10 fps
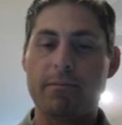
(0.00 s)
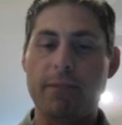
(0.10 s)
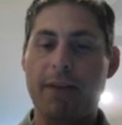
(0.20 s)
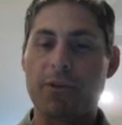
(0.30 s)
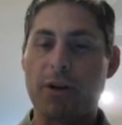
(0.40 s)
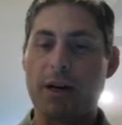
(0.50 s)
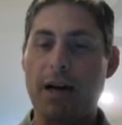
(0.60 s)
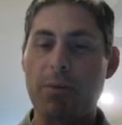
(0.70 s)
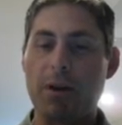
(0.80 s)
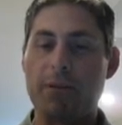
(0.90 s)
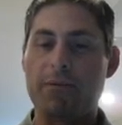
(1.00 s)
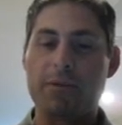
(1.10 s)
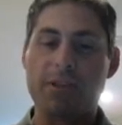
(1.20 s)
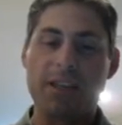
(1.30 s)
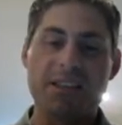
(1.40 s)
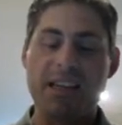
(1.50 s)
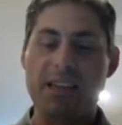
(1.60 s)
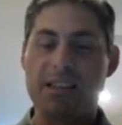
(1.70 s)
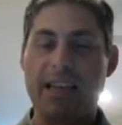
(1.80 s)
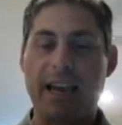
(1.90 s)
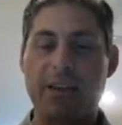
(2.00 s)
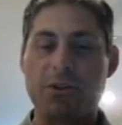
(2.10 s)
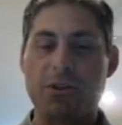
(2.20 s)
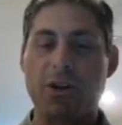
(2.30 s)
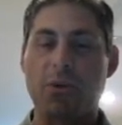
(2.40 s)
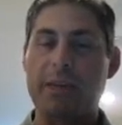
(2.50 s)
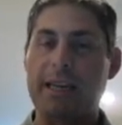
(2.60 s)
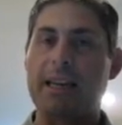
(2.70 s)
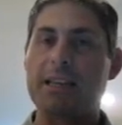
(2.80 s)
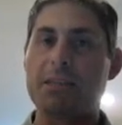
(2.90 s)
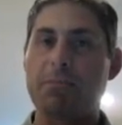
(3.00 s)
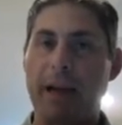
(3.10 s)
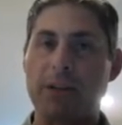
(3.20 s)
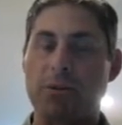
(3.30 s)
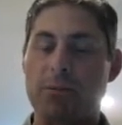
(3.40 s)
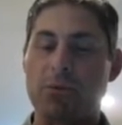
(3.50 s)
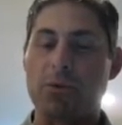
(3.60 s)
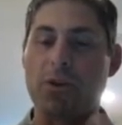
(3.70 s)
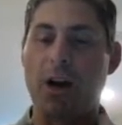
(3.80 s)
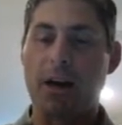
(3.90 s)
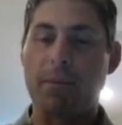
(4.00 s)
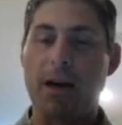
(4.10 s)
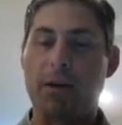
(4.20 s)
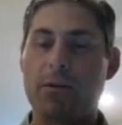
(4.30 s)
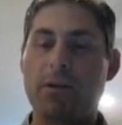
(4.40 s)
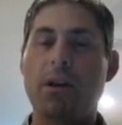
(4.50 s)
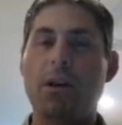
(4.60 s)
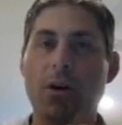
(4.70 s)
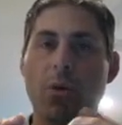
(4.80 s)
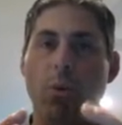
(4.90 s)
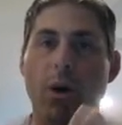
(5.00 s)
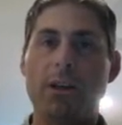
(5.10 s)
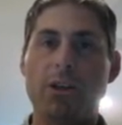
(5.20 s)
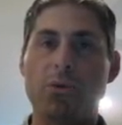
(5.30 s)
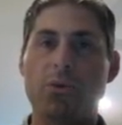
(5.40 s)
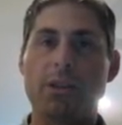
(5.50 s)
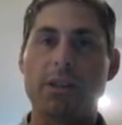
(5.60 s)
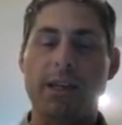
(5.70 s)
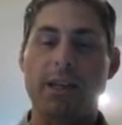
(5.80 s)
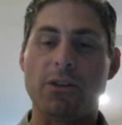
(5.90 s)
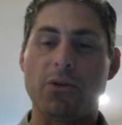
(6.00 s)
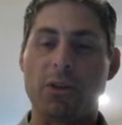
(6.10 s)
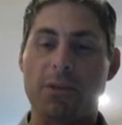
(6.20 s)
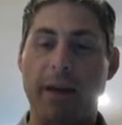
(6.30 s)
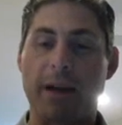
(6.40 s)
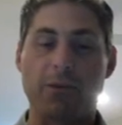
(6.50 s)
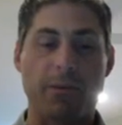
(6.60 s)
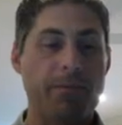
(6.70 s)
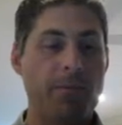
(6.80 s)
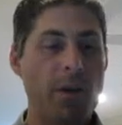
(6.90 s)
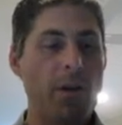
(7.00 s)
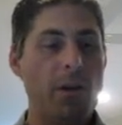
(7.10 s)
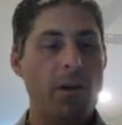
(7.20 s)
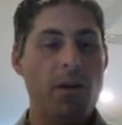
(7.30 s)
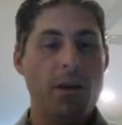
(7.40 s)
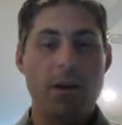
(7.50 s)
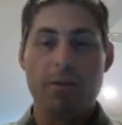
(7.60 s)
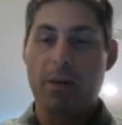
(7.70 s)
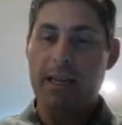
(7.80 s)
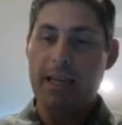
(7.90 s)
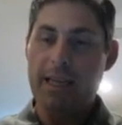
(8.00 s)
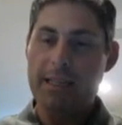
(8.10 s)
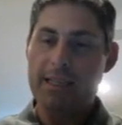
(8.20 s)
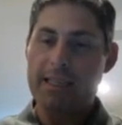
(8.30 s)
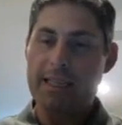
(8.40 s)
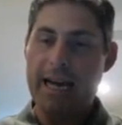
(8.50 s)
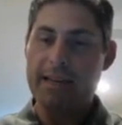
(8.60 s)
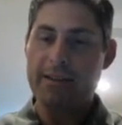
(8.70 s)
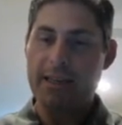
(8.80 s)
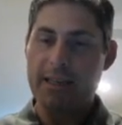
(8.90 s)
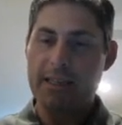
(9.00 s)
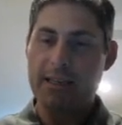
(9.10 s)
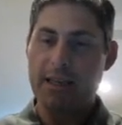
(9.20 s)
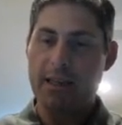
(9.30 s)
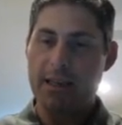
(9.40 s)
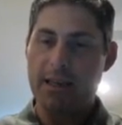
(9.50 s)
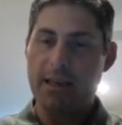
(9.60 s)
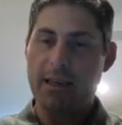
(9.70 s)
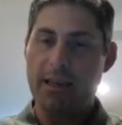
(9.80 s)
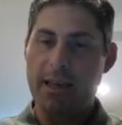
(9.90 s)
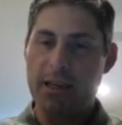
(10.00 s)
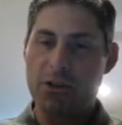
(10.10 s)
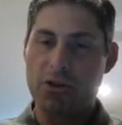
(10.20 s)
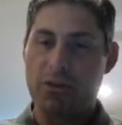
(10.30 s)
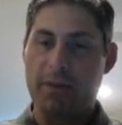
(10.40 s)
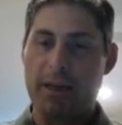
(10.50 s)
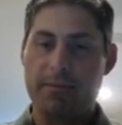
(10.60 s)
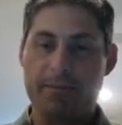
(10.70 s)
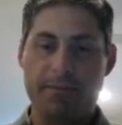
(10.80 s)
after a couple of 16 scans or so, we get a spectrum. And we'll talk about what you see in your spectrum. But inside this instrument